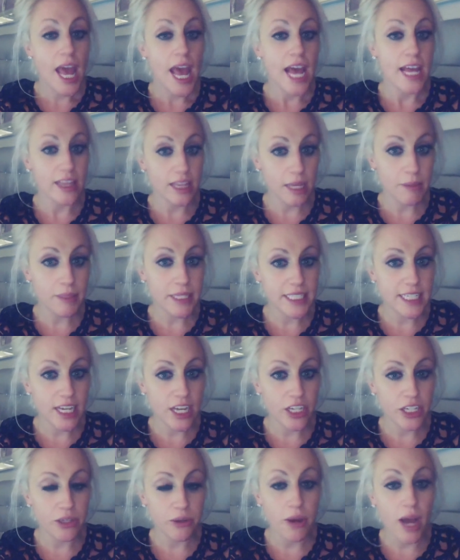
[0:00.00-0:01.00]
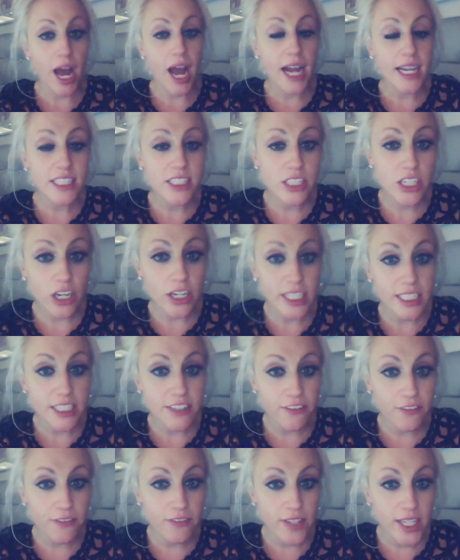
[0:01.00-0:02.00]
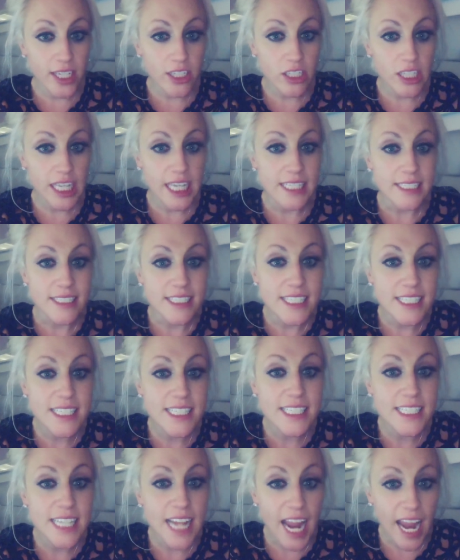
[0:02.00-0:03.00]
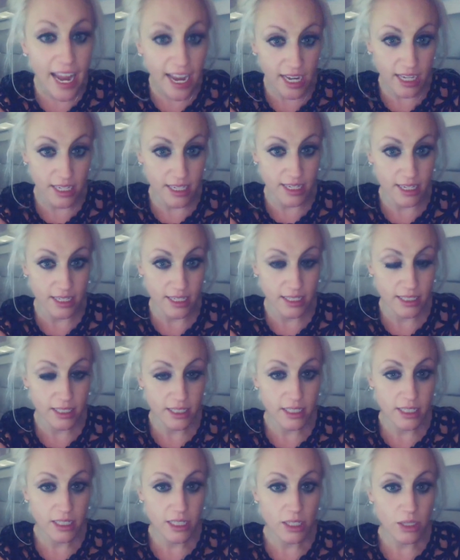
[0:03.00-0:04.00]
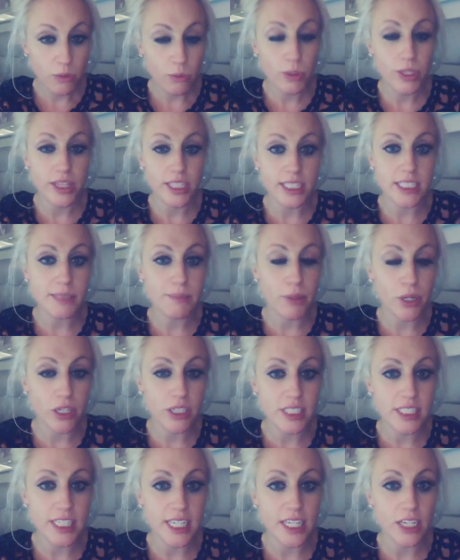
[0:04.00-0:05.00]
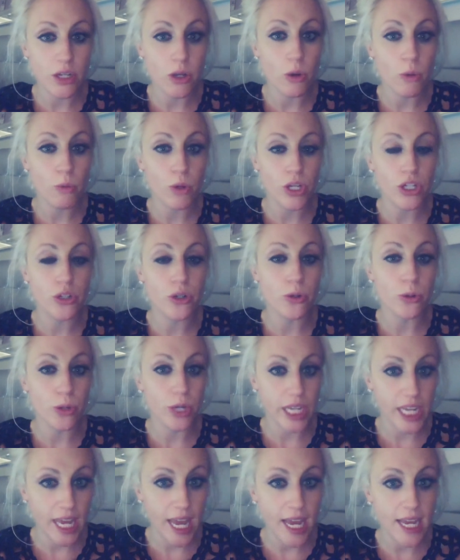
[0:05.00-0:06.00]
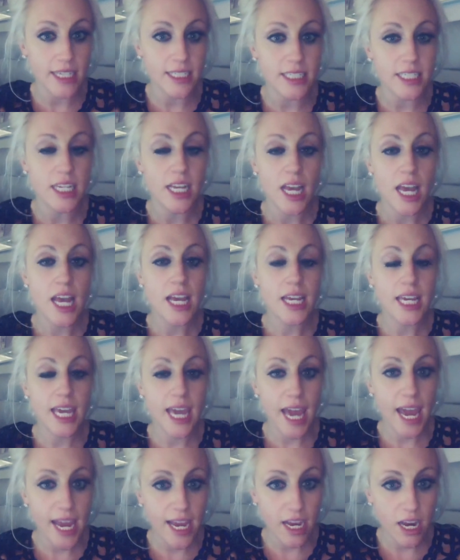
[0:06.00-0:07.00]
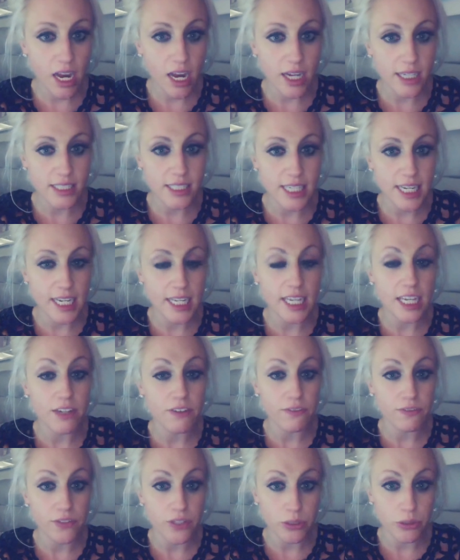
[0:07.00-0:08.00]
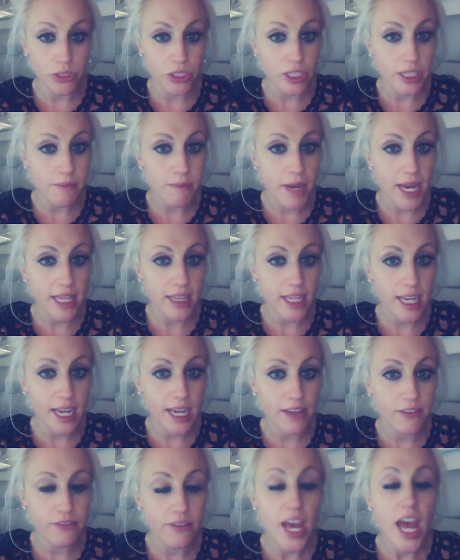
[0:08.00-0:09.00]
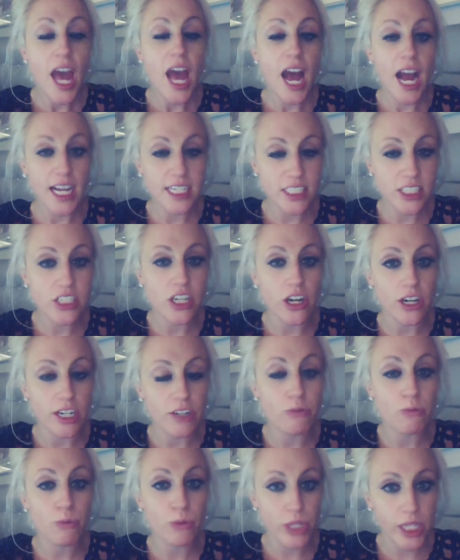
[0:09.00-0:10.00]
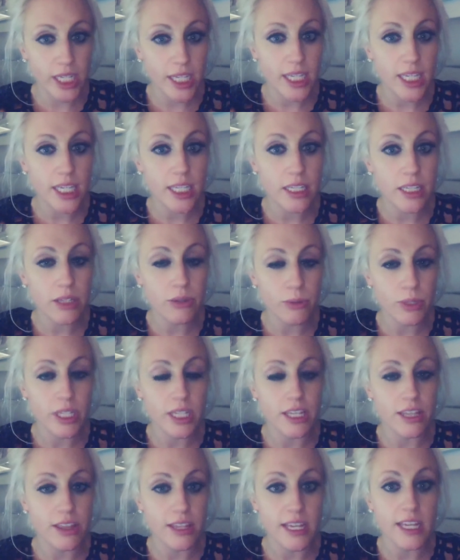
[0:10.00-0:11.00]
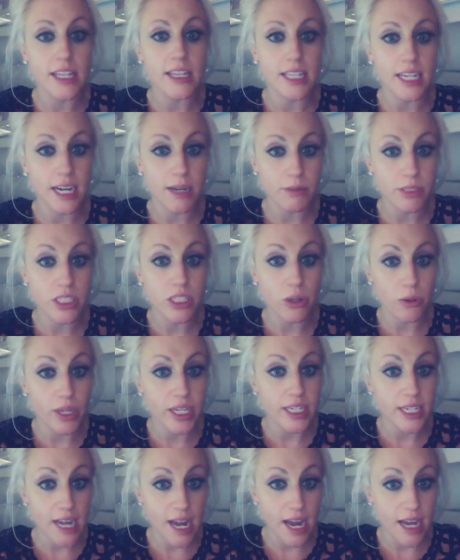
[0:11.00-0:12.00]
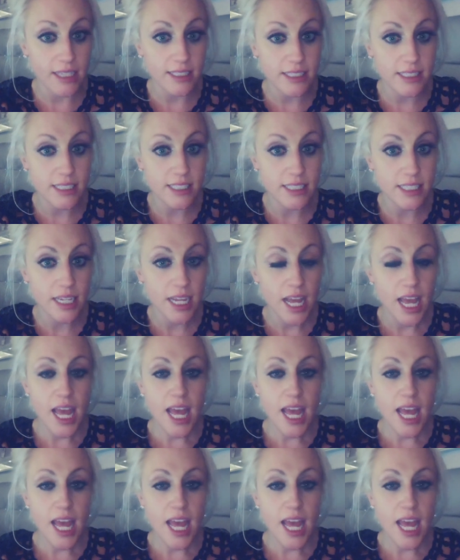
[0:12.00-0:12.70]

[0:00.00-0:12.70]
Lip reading: And let me tell you, I started to feel insane when this person would create chaos and confusion in my life. I started really, really thinking that I was going nuts.